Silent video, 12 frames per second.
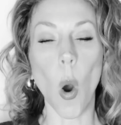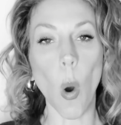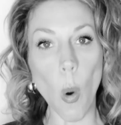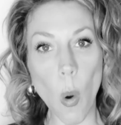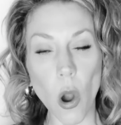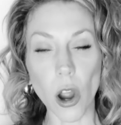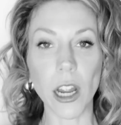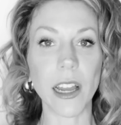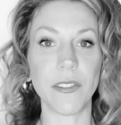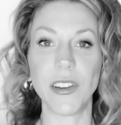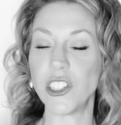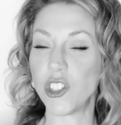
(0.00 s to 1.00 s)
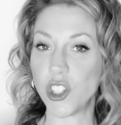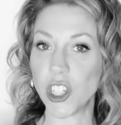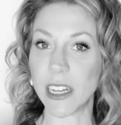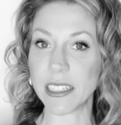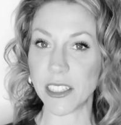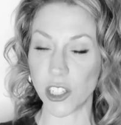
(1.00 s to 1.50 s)
or if it's
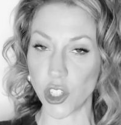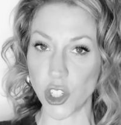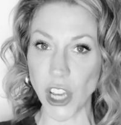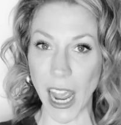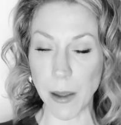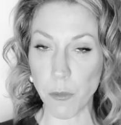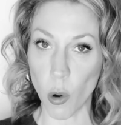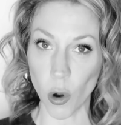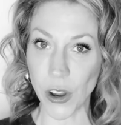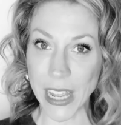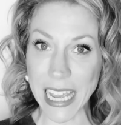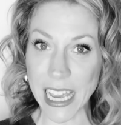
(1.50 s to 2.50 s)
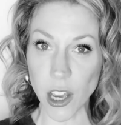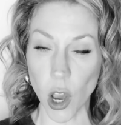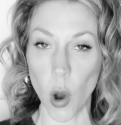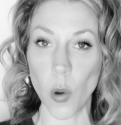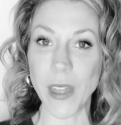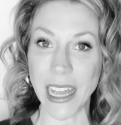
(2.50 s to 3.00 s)
just shame or
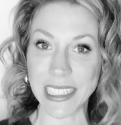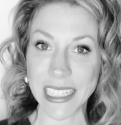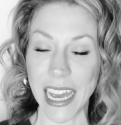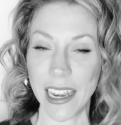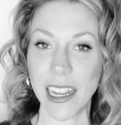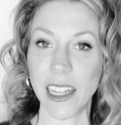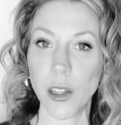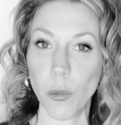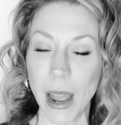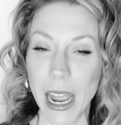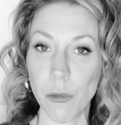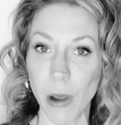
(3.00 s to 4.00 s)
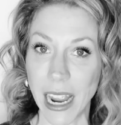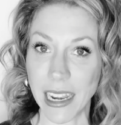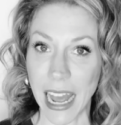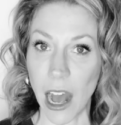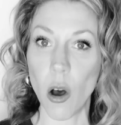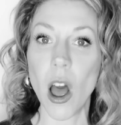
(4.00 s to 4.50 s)
ego that's getting in the way right
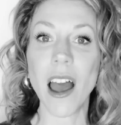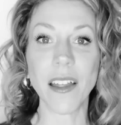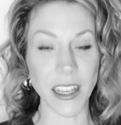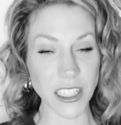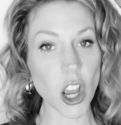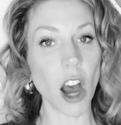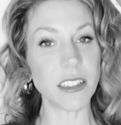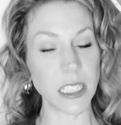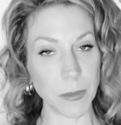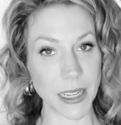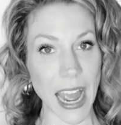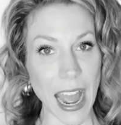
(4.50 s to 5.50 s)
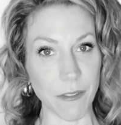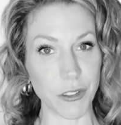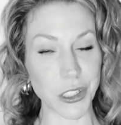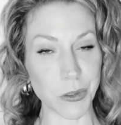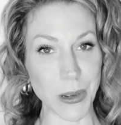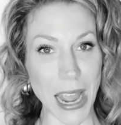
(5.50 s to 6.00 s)
now that's causing me to have
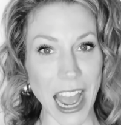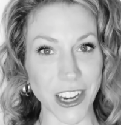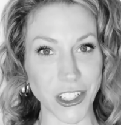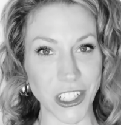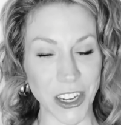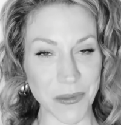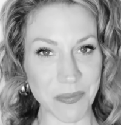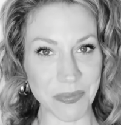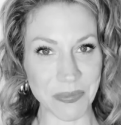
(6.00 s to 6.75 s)
this reaction.